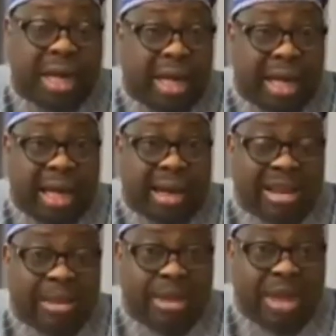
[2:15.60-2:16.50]

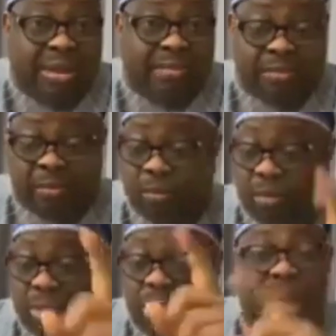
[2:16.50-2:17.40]
academia,
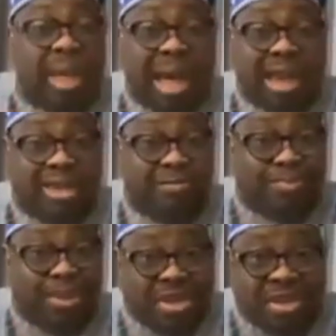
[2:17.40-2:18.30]
at the
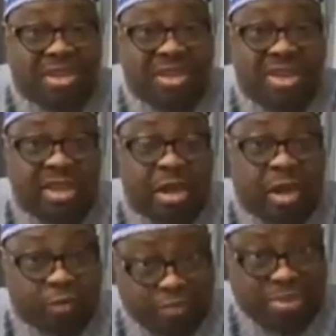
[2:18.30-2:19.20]
peak
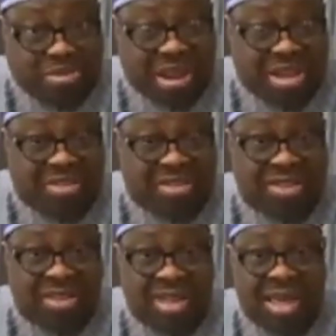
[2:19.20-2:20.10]
of business,
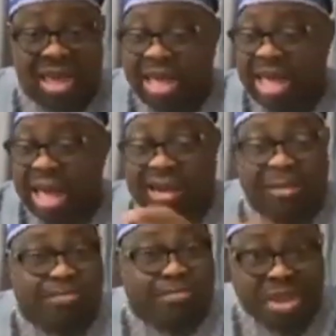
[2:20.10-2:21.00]
at the
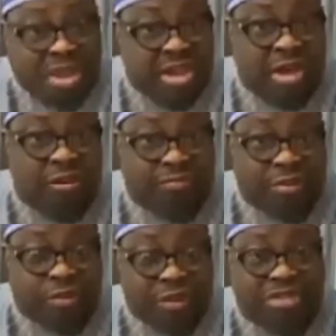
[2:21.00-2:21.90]
peak of
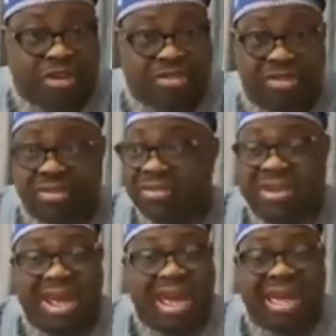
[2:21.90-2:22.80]
professions.
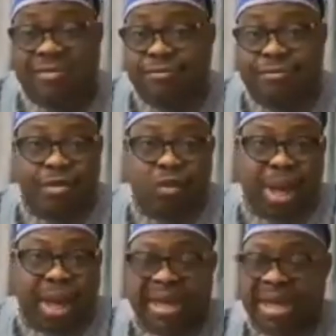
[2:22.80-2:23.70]
They are
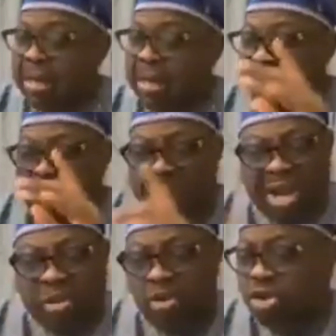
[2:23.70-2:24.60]
everywhere.
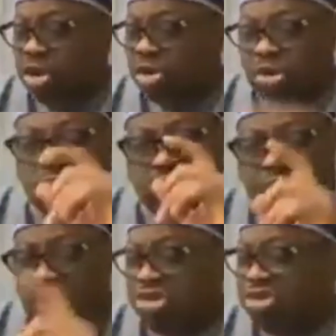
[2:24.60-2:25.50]
Medical doctors,
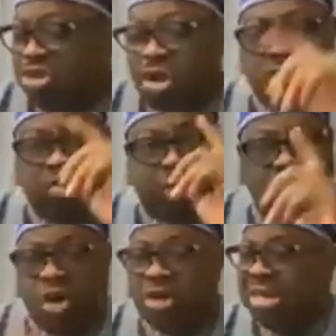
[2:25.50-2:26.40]
surgeons,
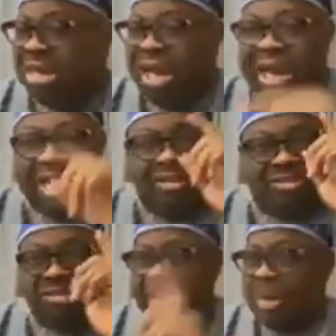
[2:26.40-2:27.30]

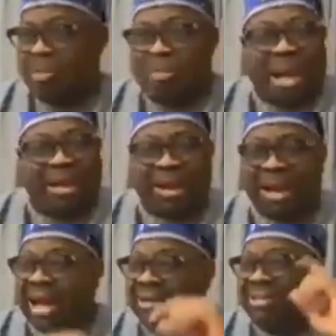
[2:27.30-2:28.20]
lawyers,
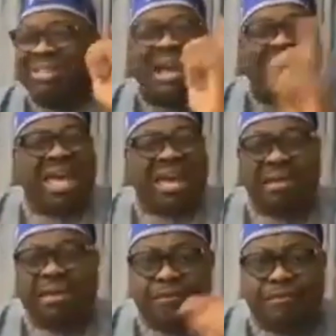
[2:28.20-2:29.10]
bankers, they are
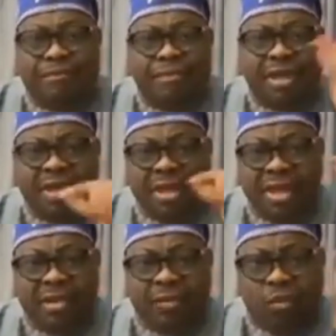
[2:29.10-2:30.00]

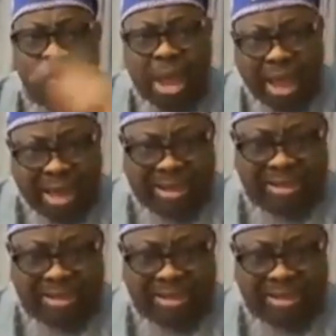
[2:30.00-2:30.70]
everywhere.